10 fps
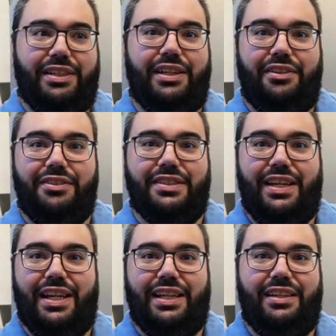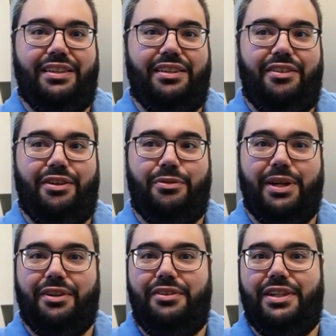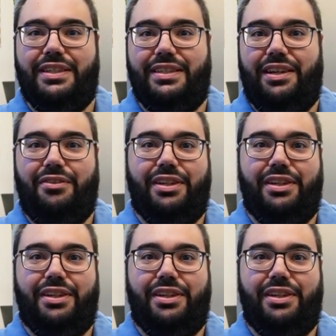can understand, the quicker you can settle